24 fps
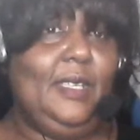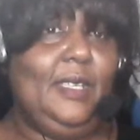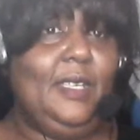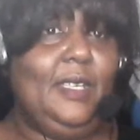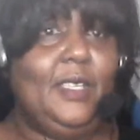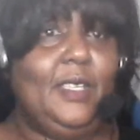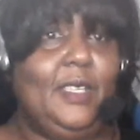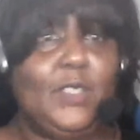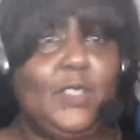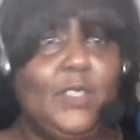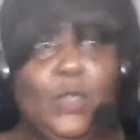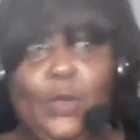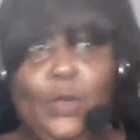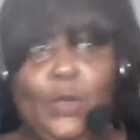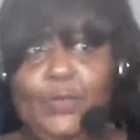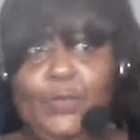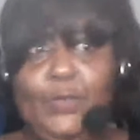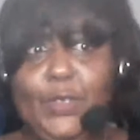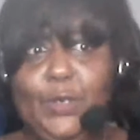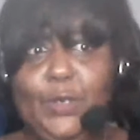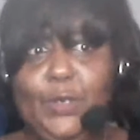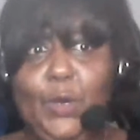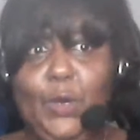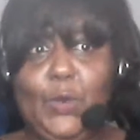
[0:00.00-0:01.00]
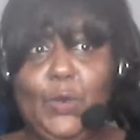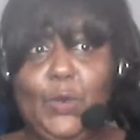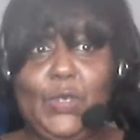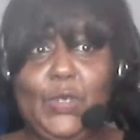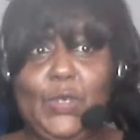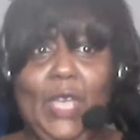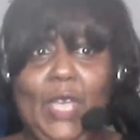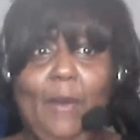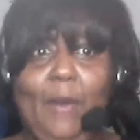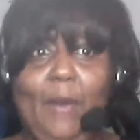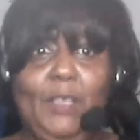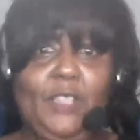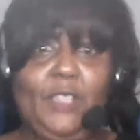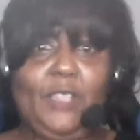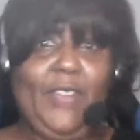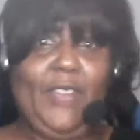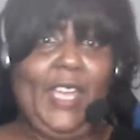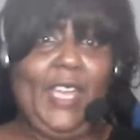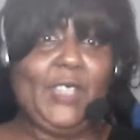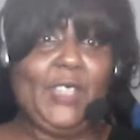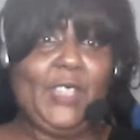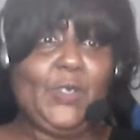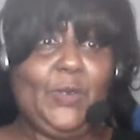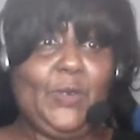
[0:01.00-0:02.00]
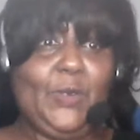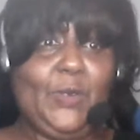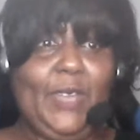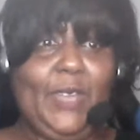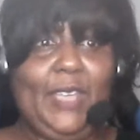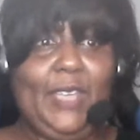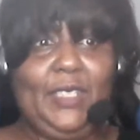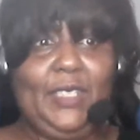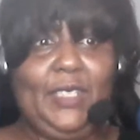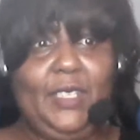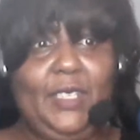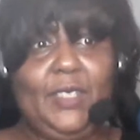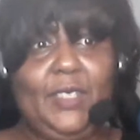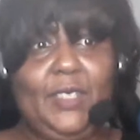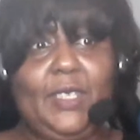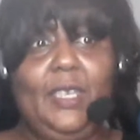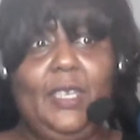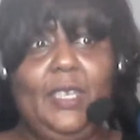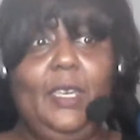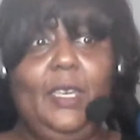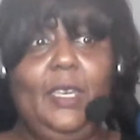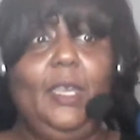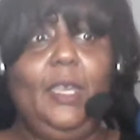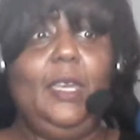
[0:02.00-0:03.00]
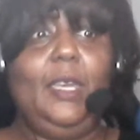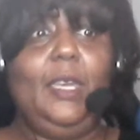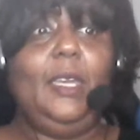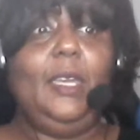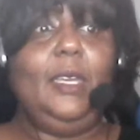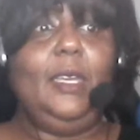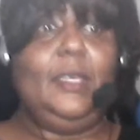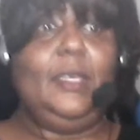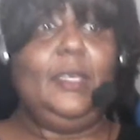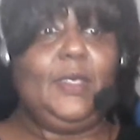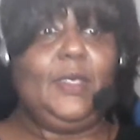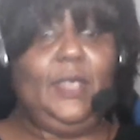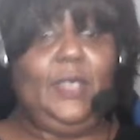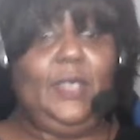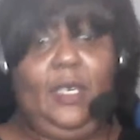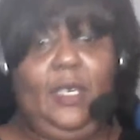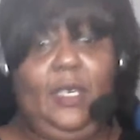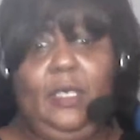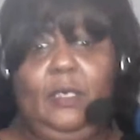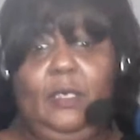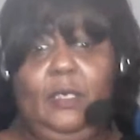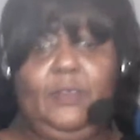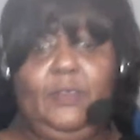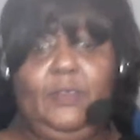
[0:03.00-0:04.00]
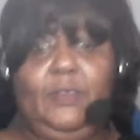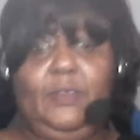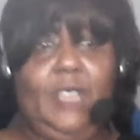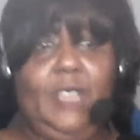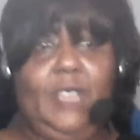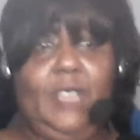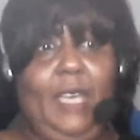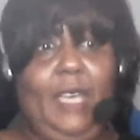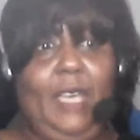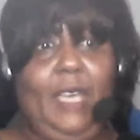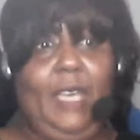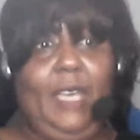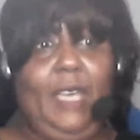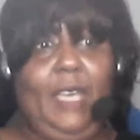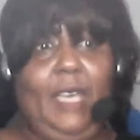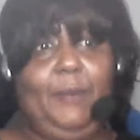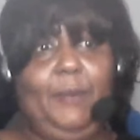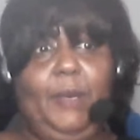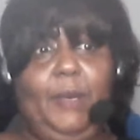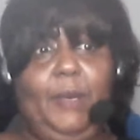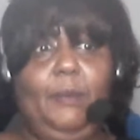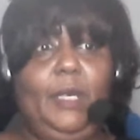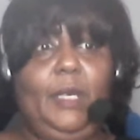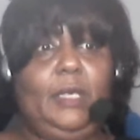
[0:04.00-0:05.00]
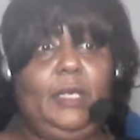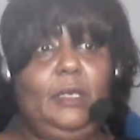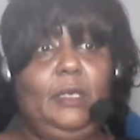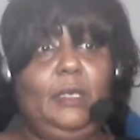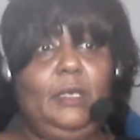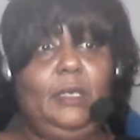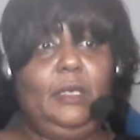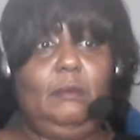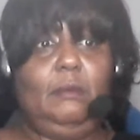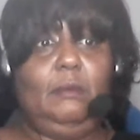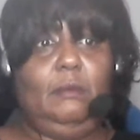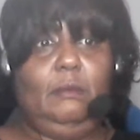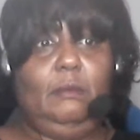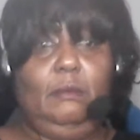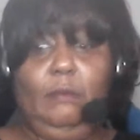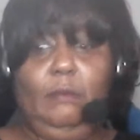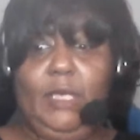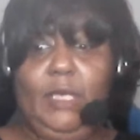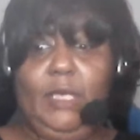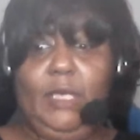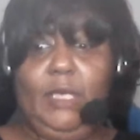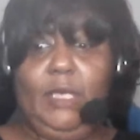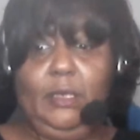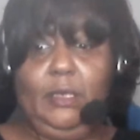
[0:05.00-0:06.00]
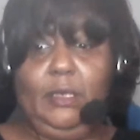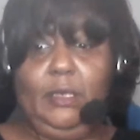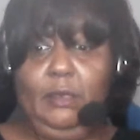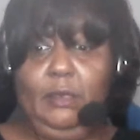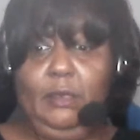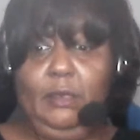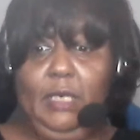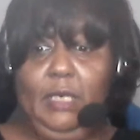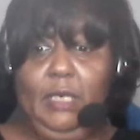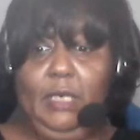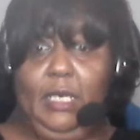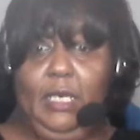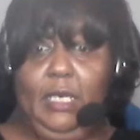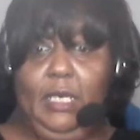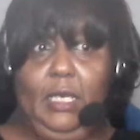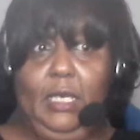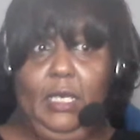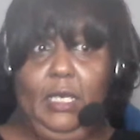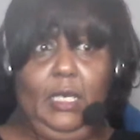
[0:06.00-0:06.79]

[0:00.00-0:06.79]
So if you notice how much faster that is, instead of typing Monday,